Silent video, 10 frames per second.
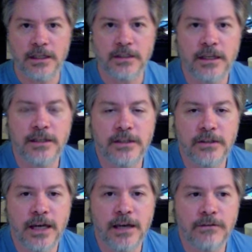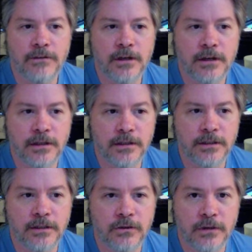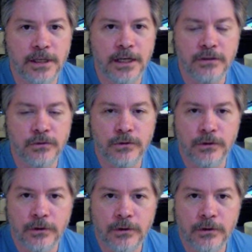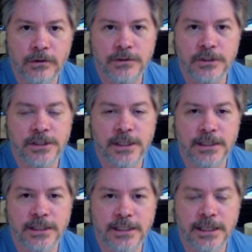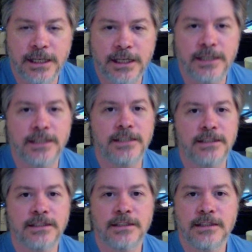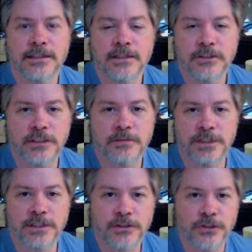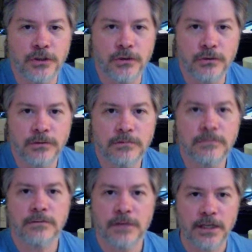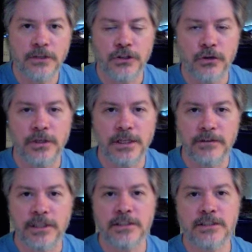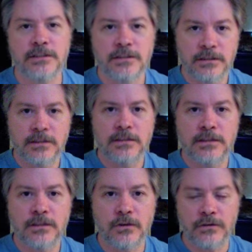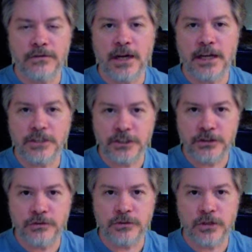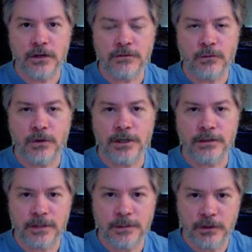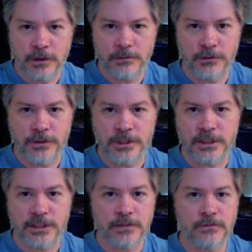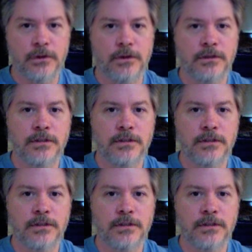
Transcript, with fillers: I think you have uh, you know a nine-year-old girl, just like they say, and he's she's being shown how to show it, and everything's going fine. She shoots off one. I'm I'm doing this. This is wrong.